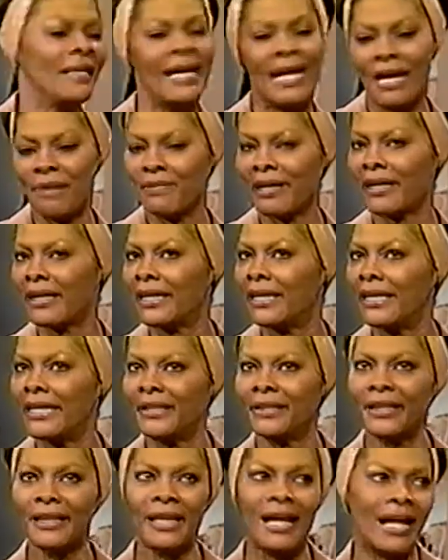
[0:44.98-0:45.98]
am I going to hit
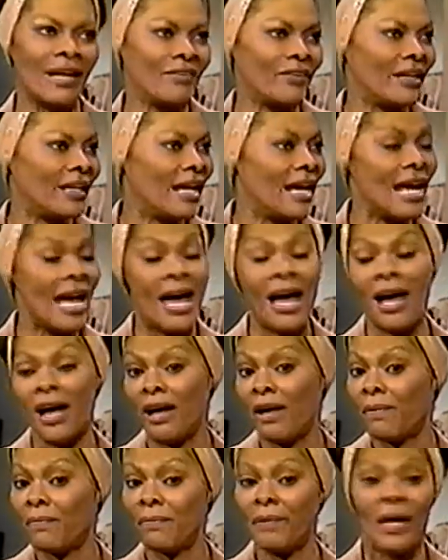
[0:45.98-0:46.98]
the lottery?
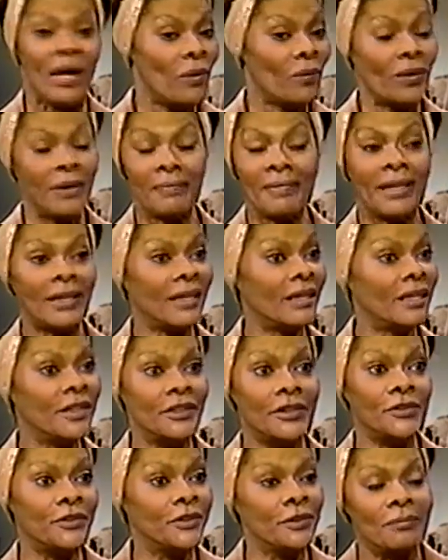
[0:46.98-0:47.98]
What am I going
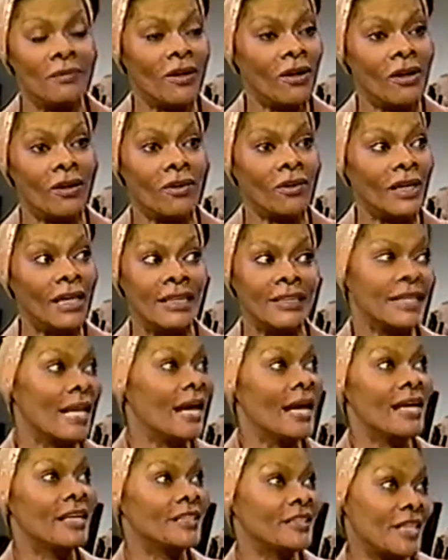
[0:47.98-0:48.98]
to do tomorrow?
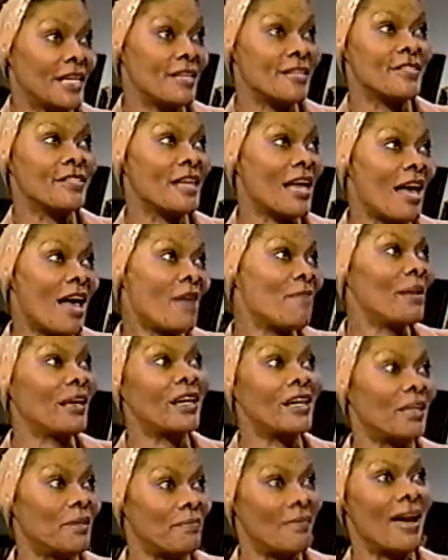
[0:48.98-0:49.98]
Am I
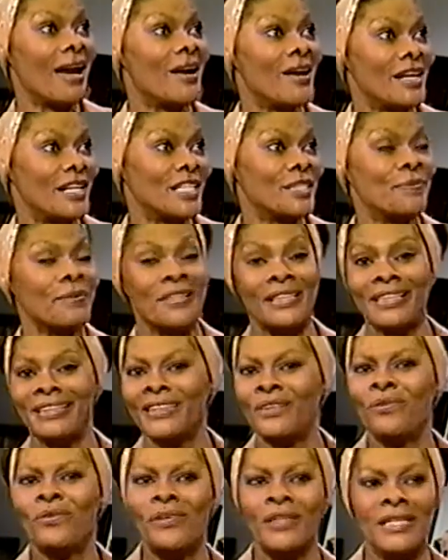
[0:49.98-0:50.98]
going to marry this person? I
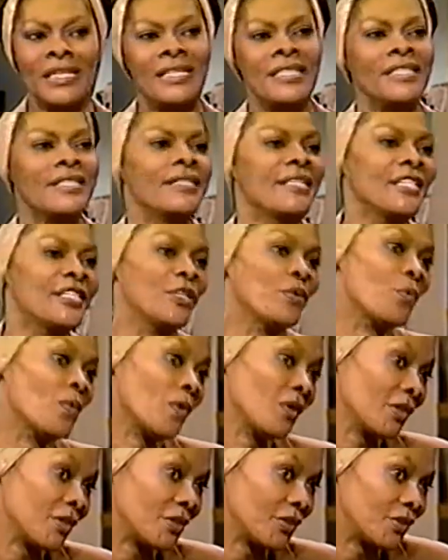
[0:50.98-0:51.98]
said, what is it that you
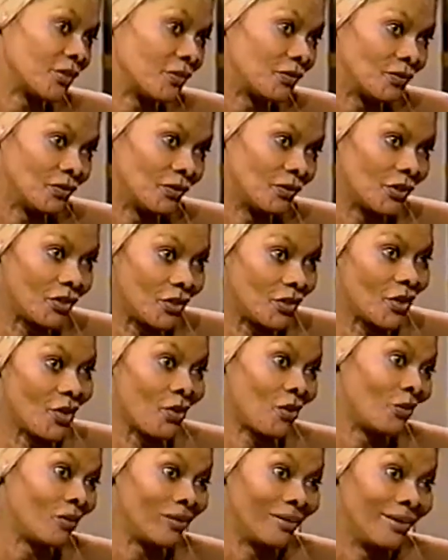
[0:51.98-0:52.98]
want to do?
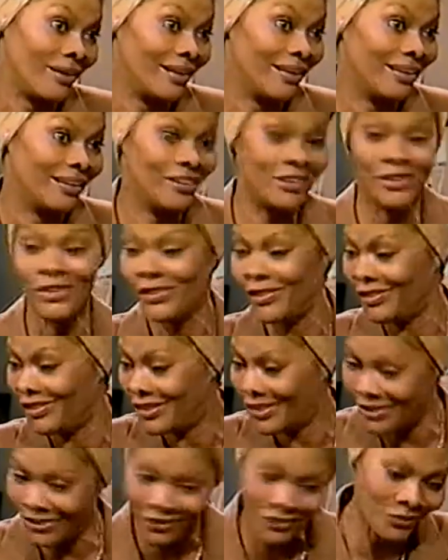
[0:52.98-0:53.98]
No,
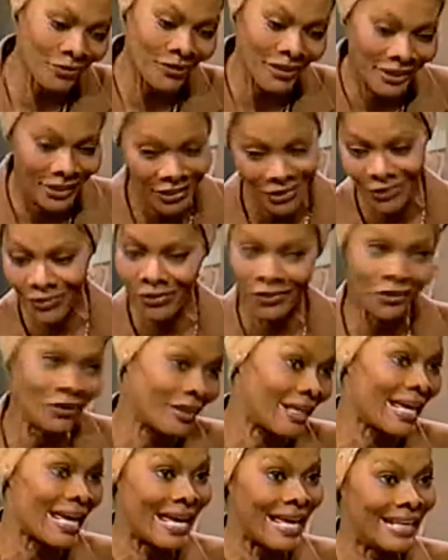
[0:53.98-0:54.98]
you're the one in control of
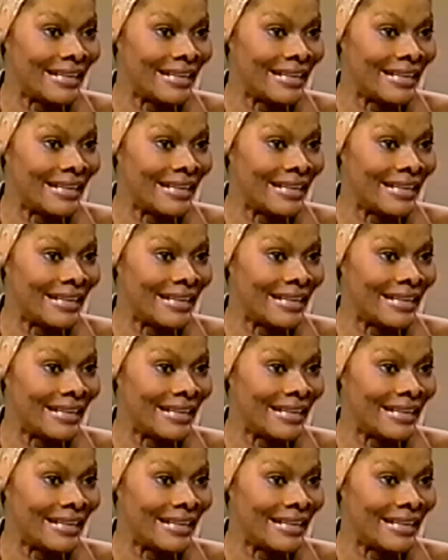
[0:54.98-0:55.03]
that.